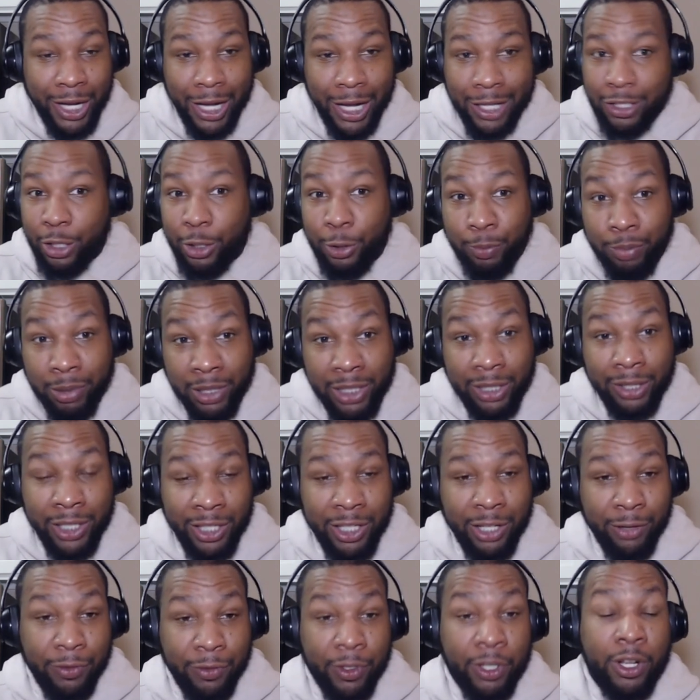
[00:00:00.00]
as a completely
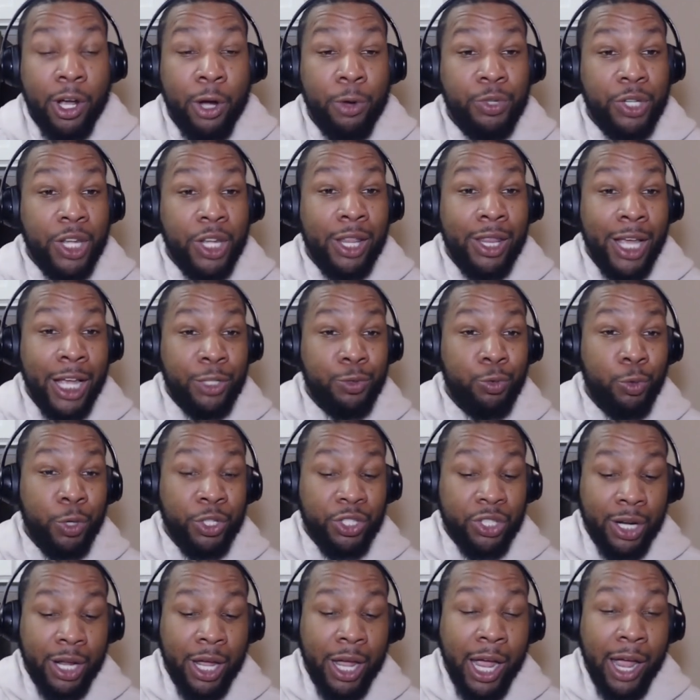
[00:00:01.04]
different coach, and that's what's
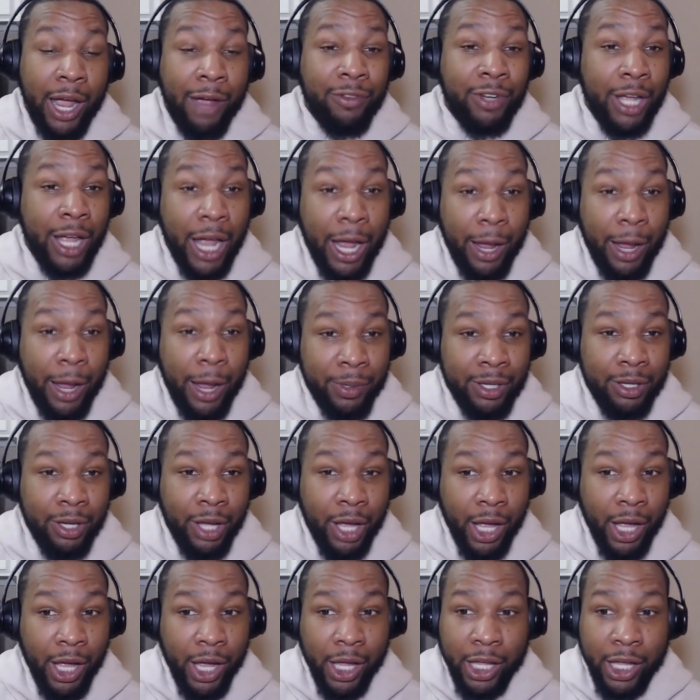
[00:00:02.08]
going to have to happen
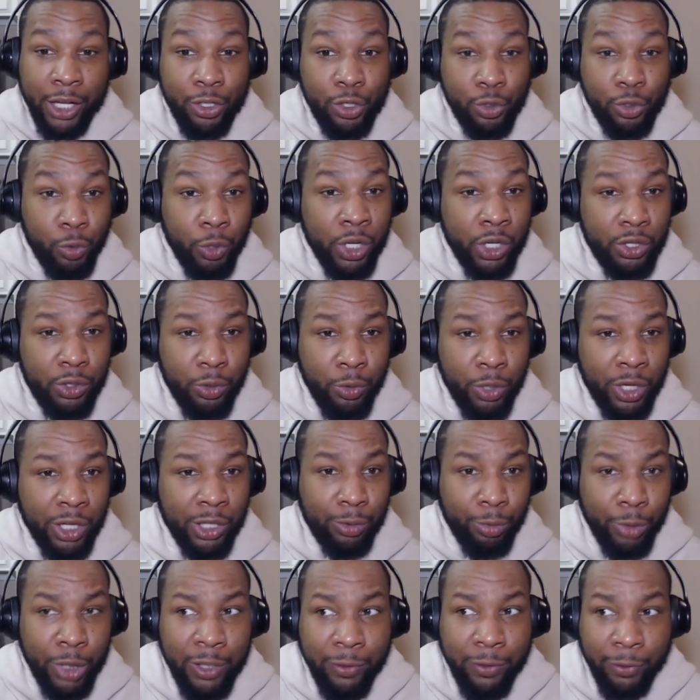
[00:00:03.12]
in
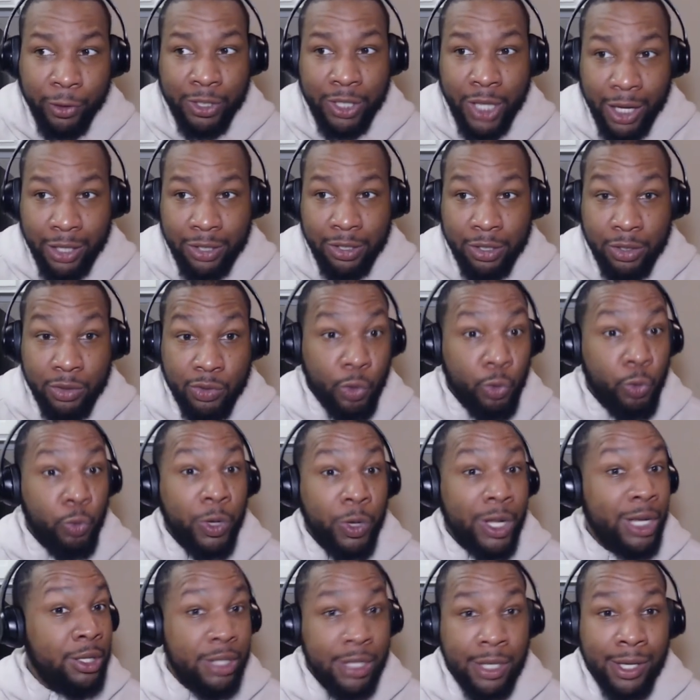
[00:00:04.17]
2023 for Texas to
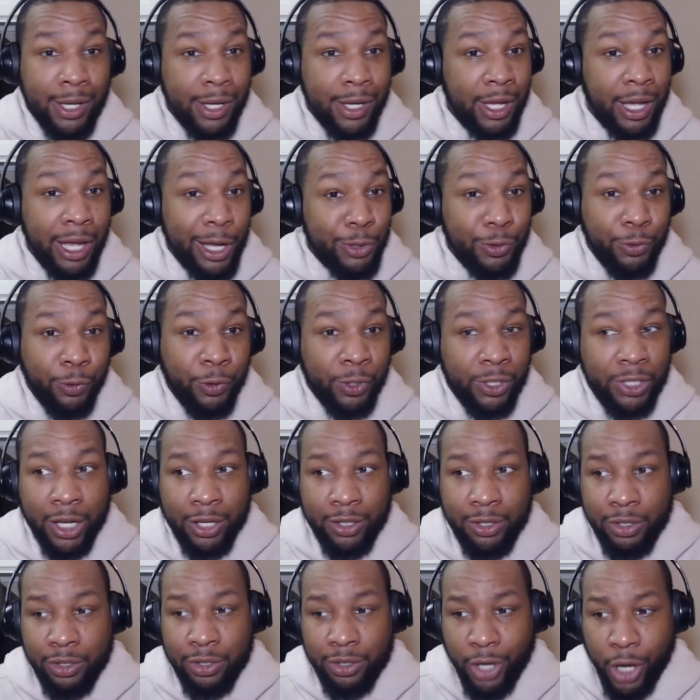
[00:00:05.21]
win 10 games, for
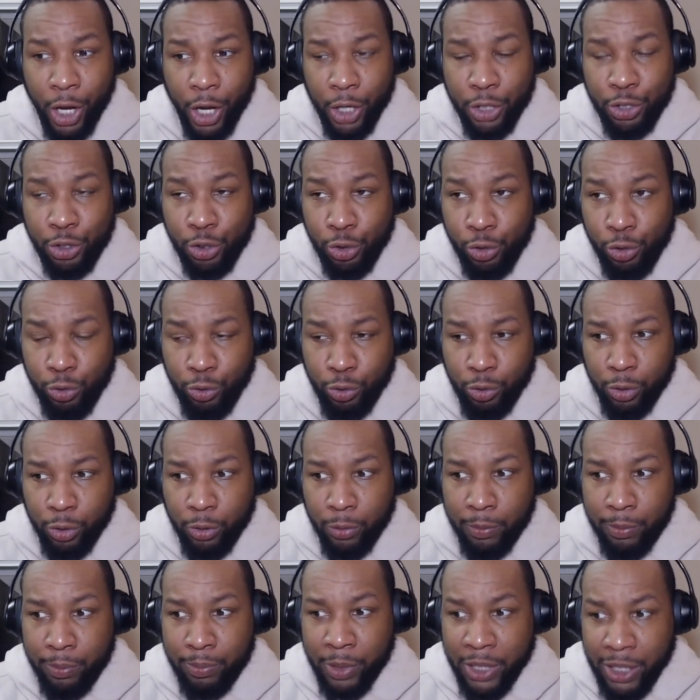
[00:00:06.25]
Texas to
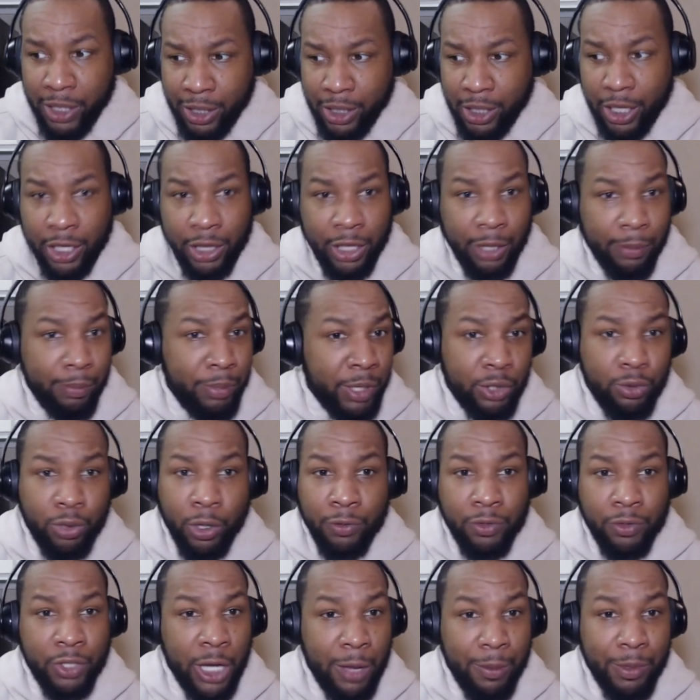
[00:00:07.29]
be in the Big
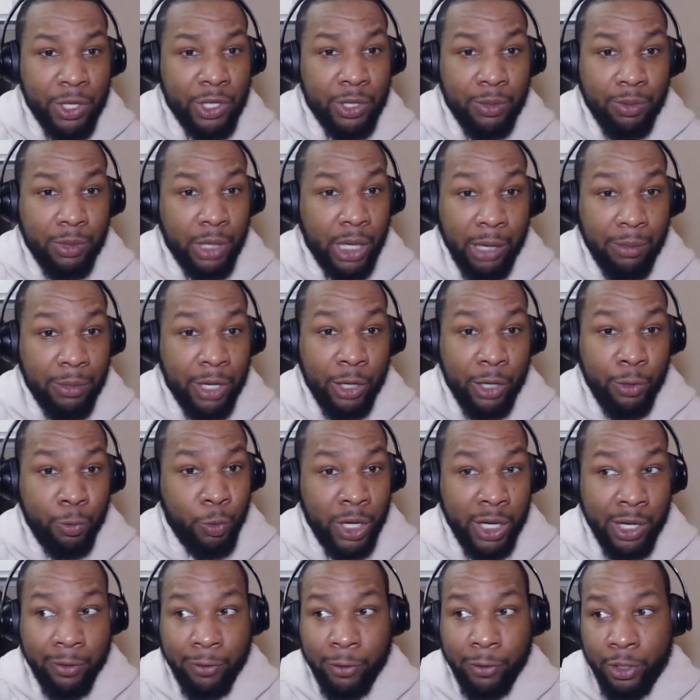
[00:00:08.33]
12 championship game and
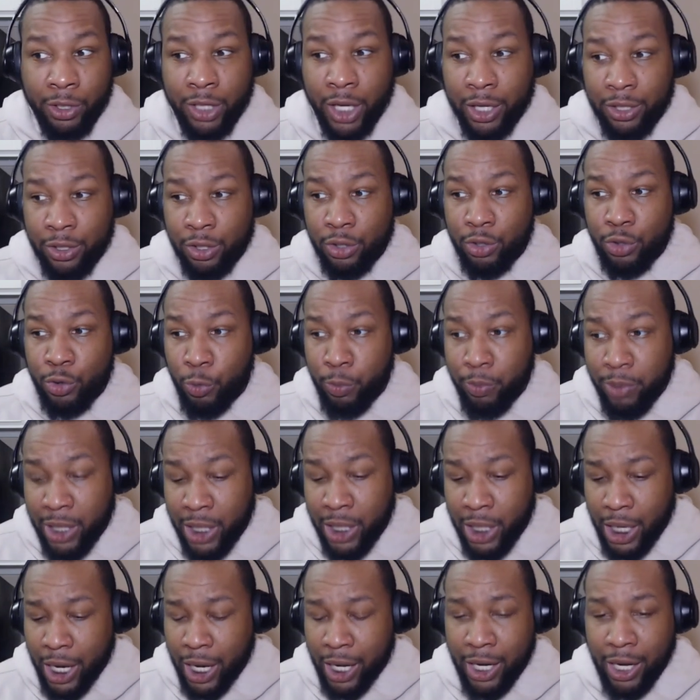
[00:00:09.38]
win it, for Texas to
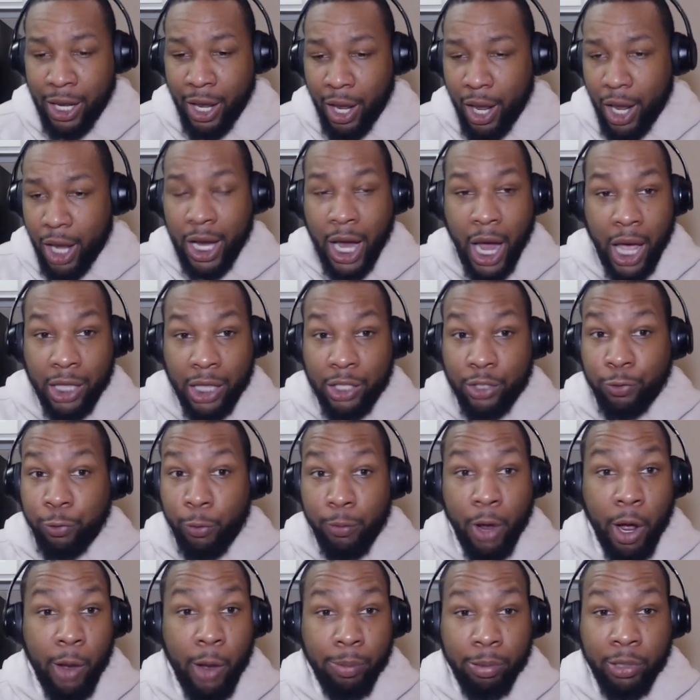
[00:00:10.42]
be a college
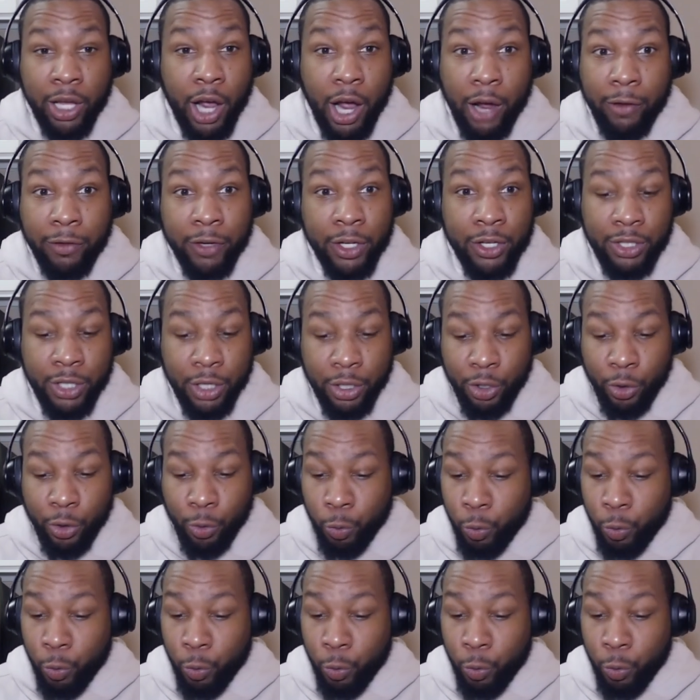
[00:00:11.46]
football playoff contender.